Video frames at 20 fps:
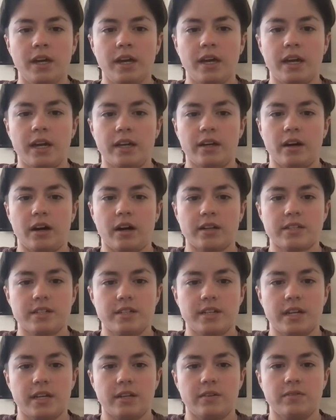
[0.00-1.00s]
And
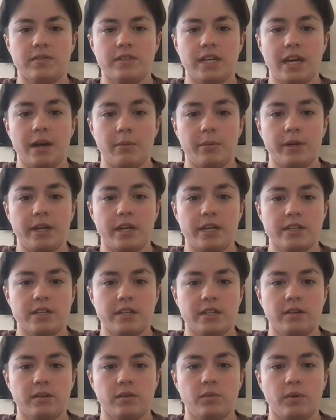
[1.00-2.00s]
oxidative
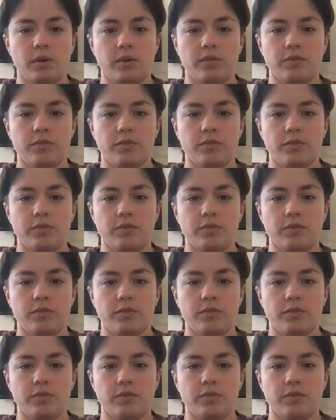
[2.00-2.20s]
deamination will